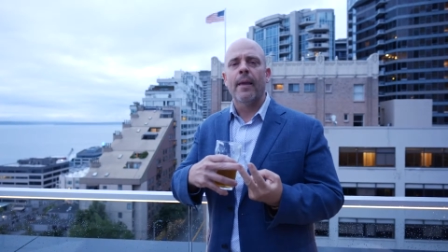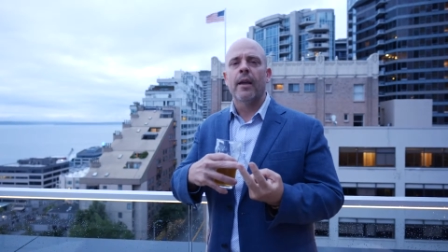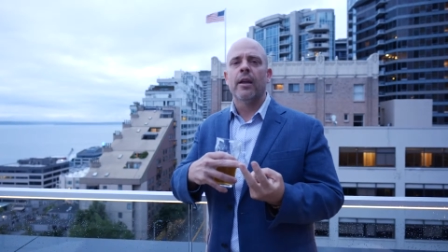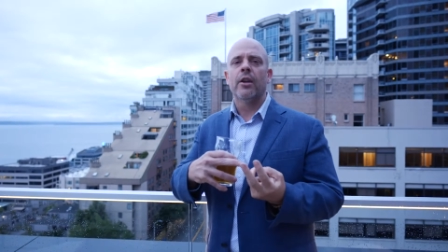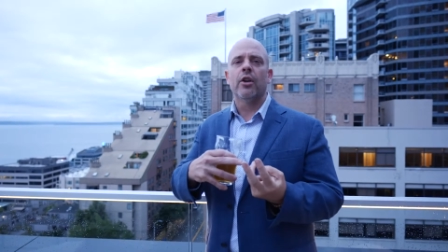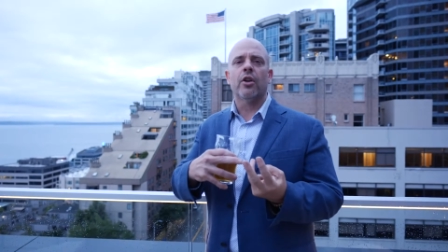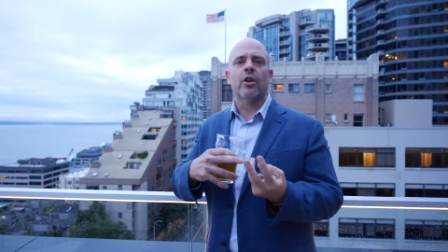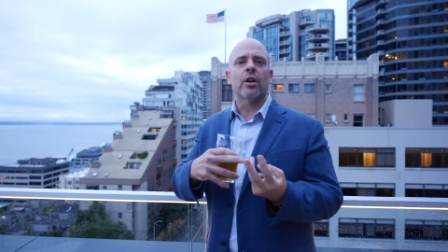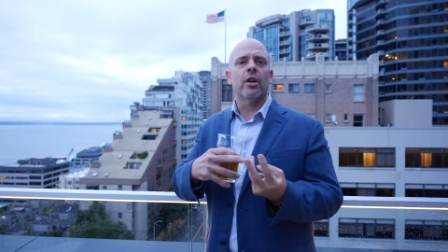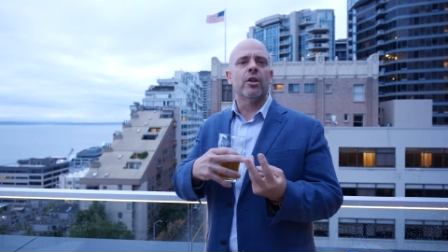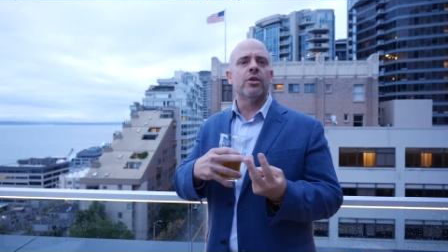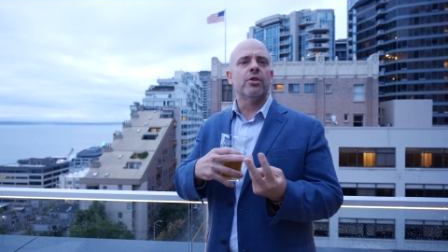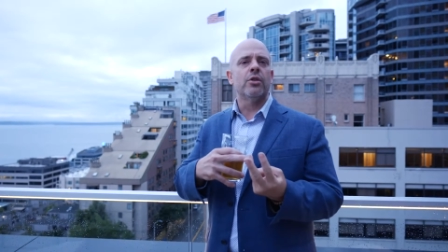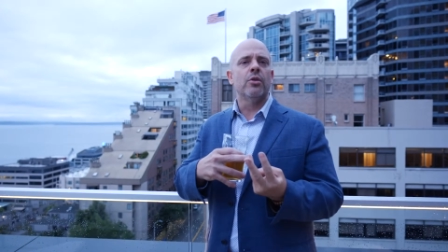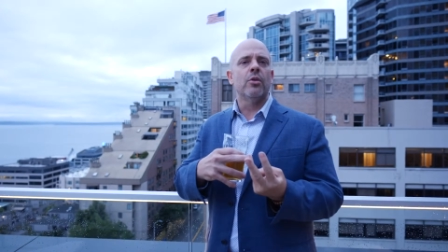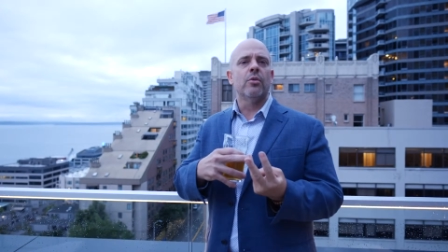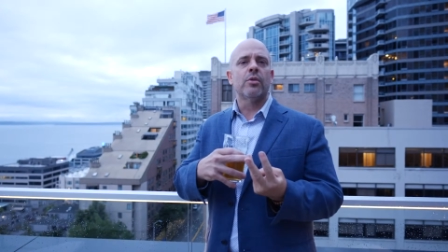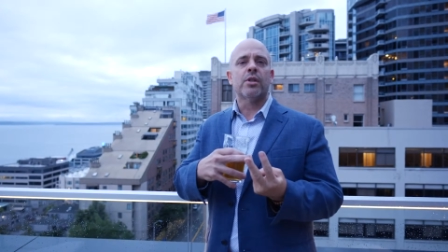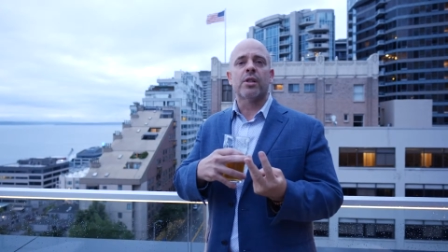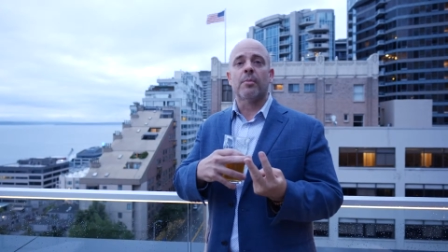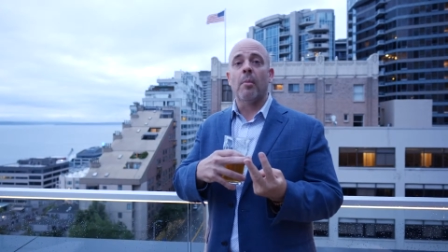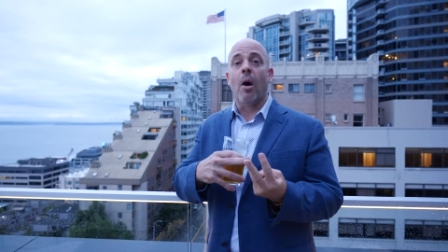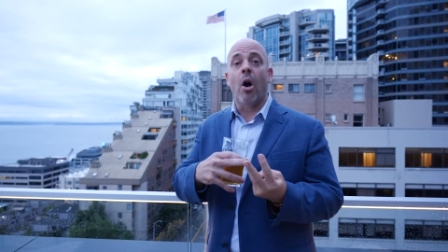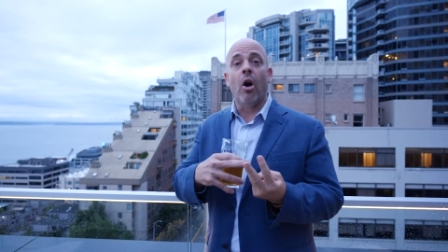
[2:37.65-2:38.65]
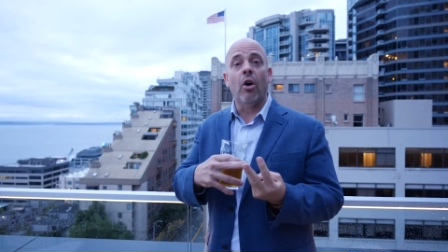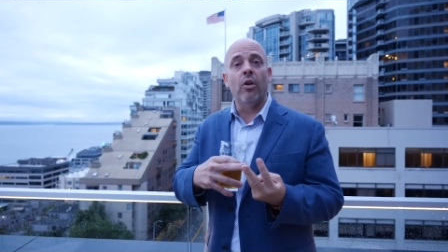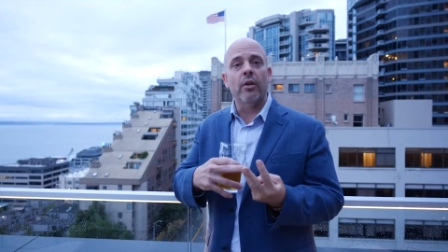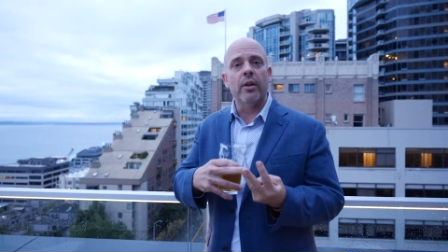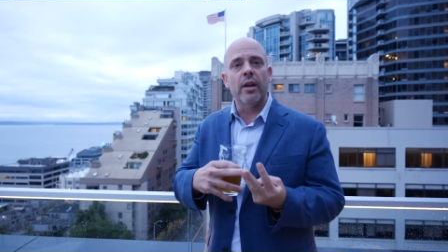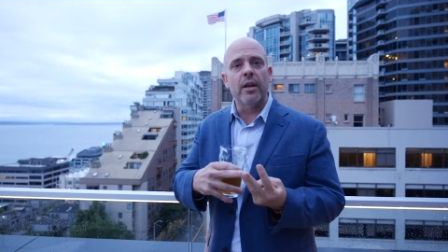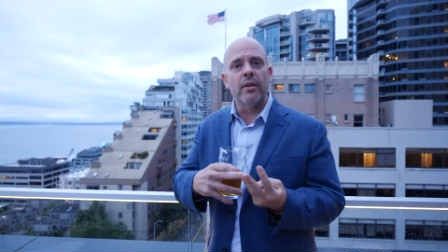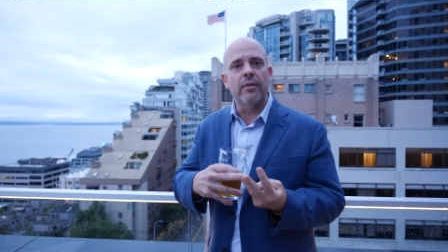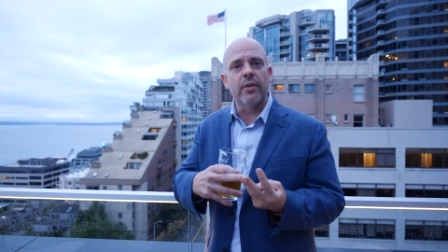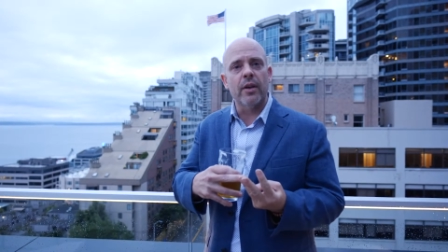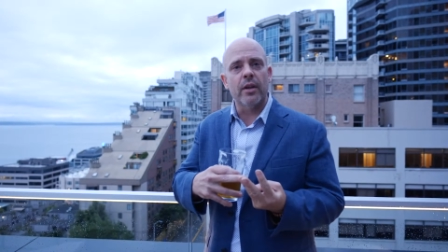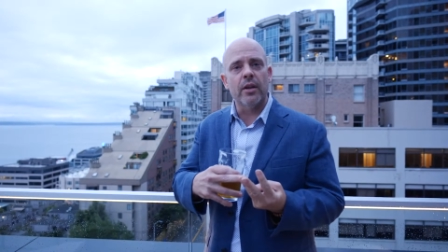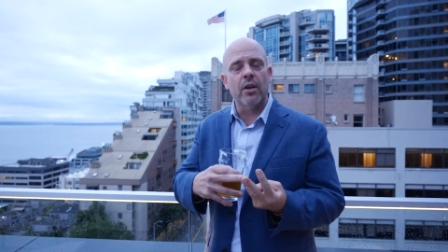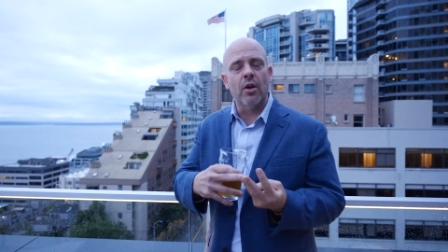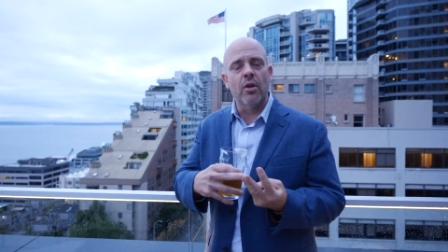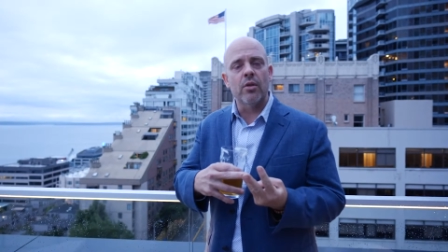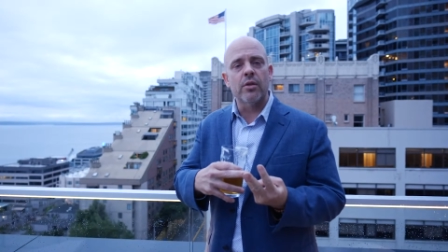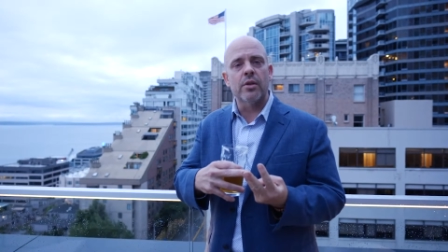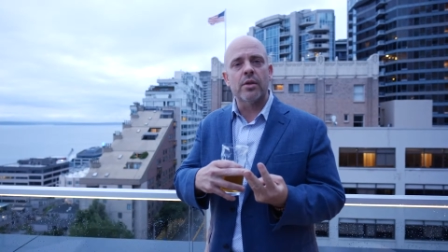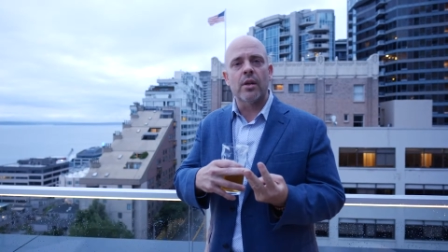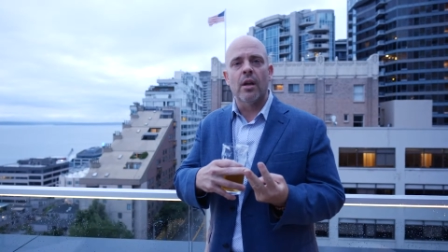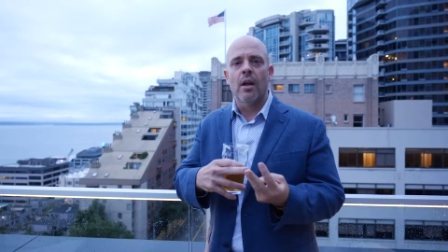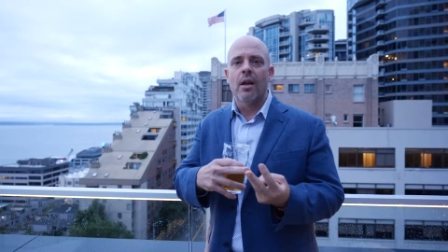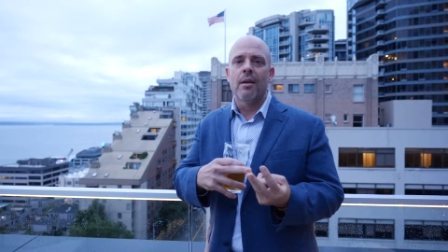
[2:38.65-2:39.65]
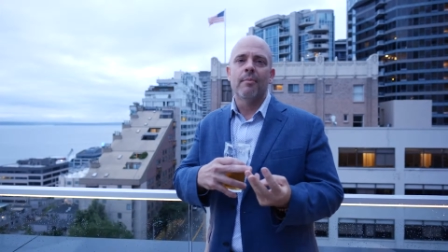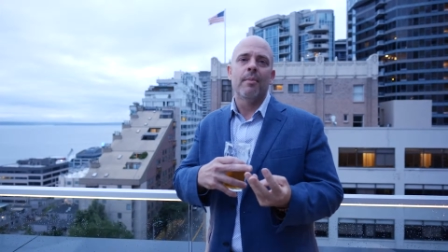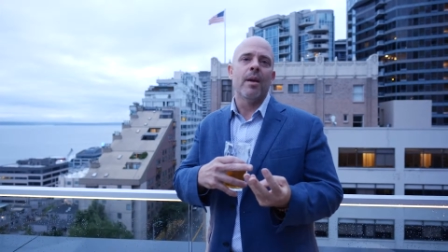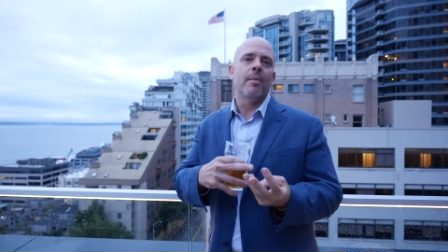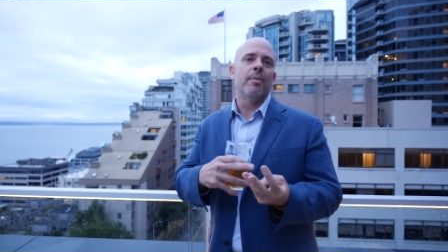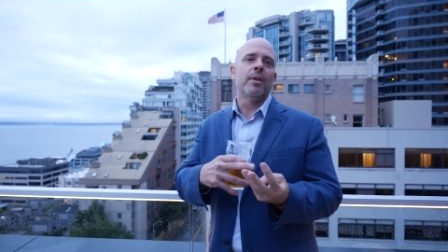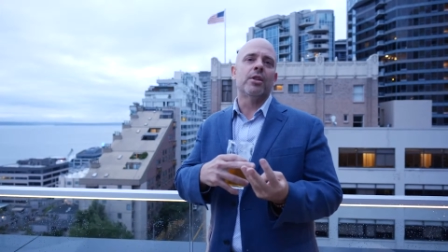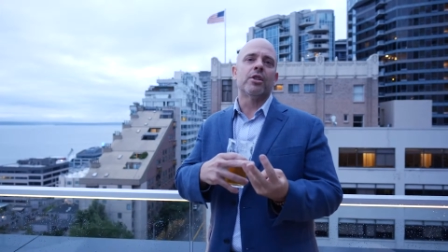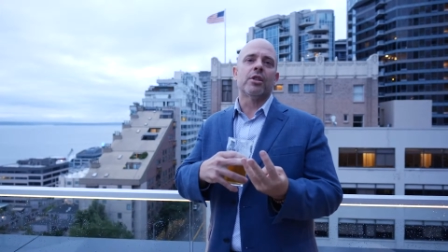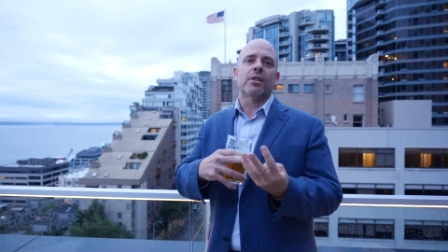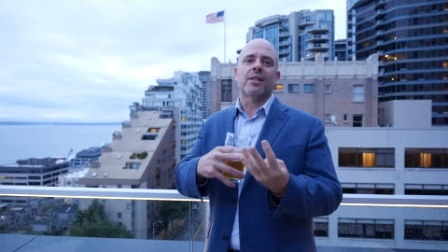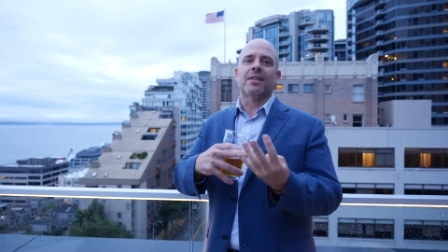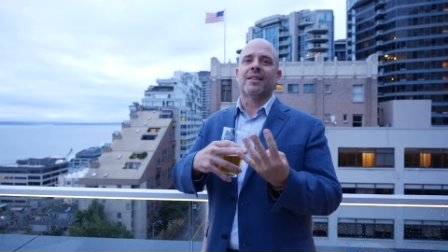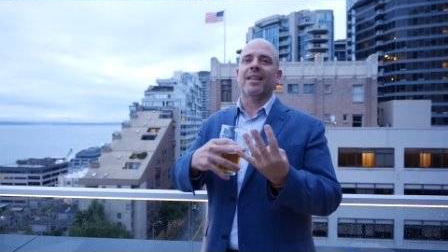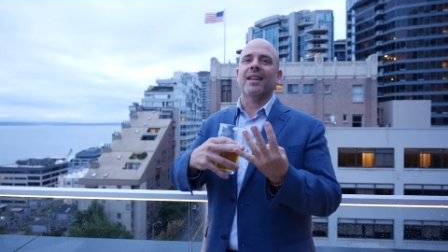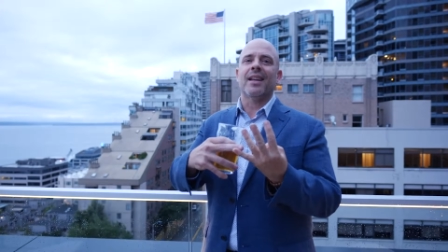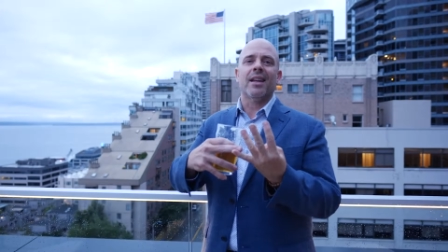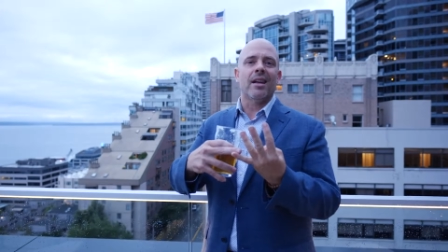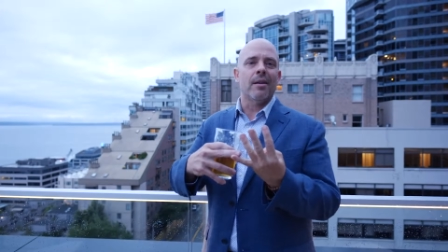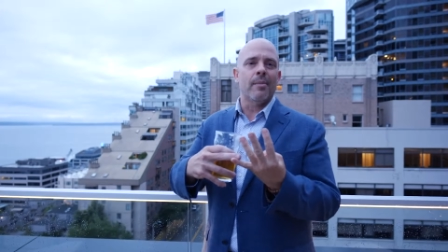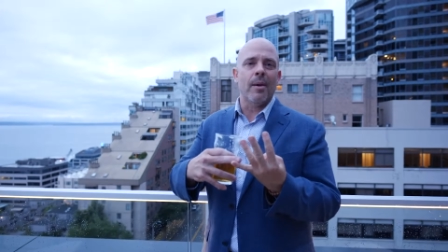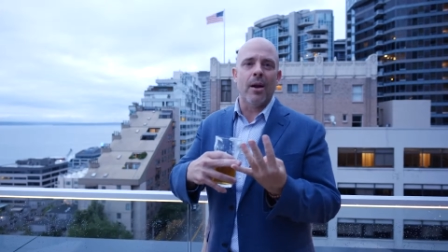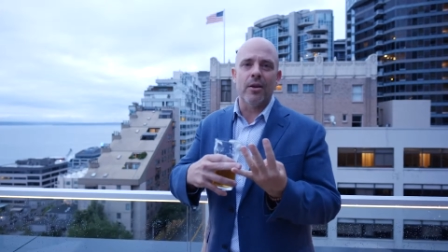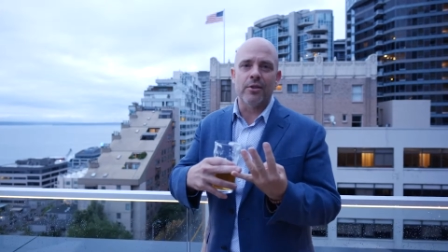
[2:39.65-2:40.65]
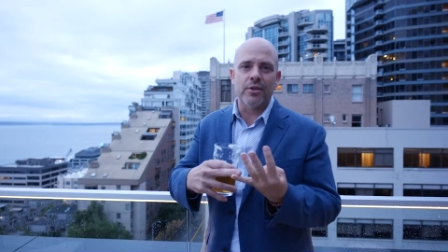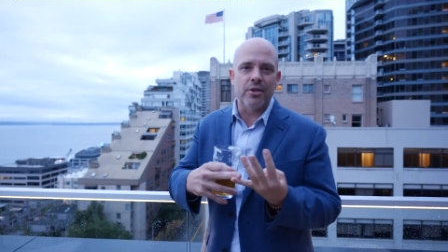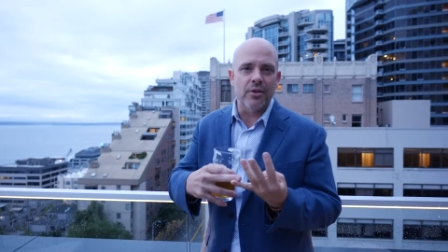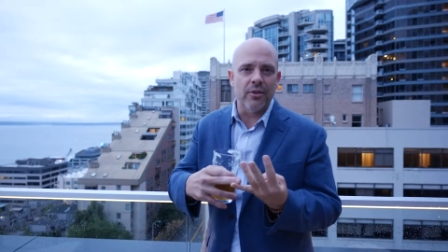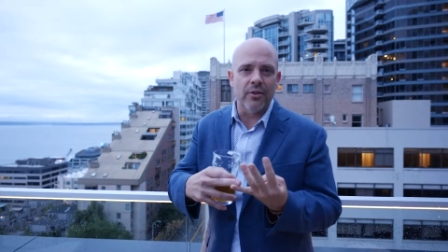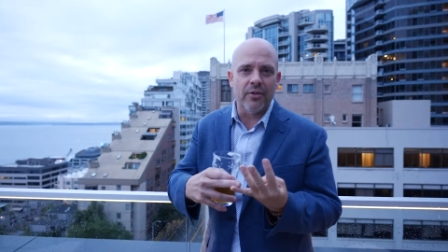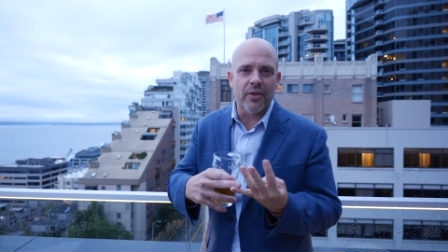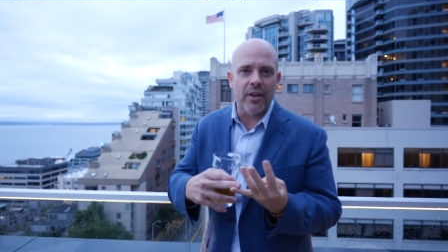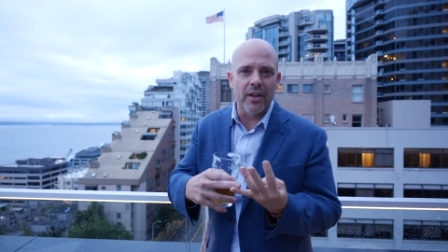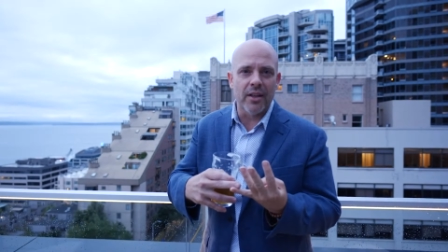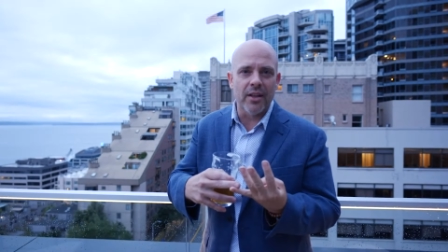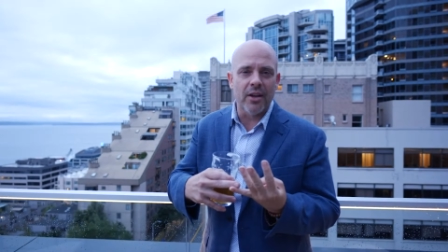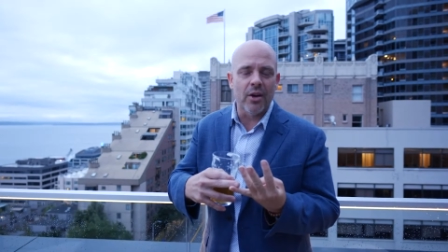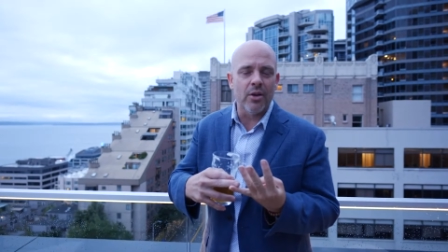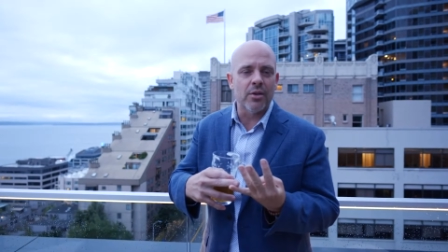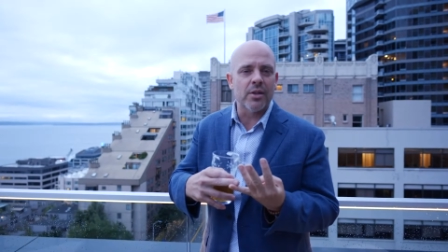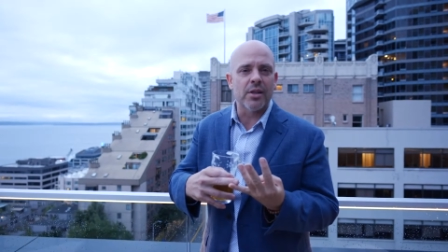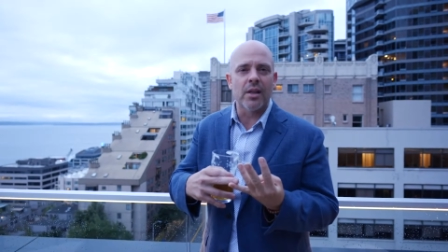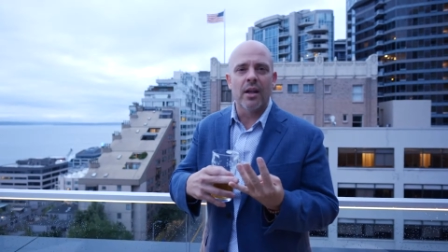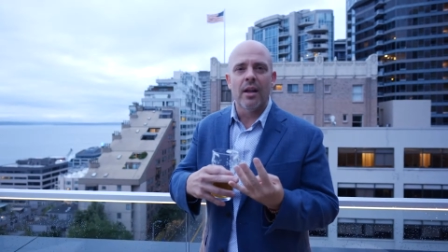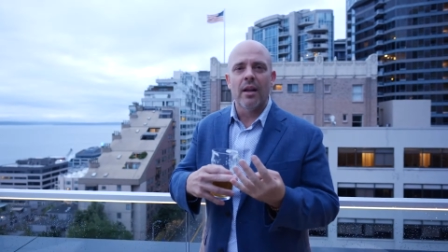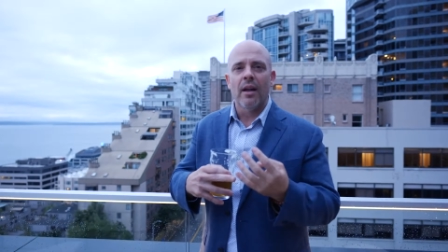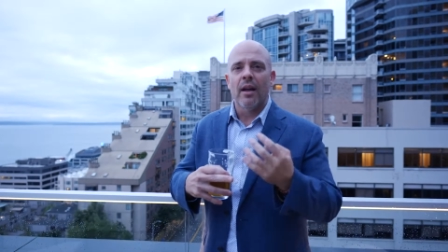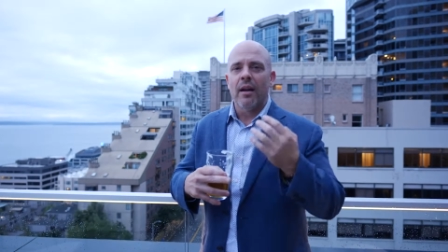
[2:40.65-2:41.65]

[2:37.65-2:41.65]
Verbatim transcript: You're gonna do some holiday videos, maybe just thinking about you videos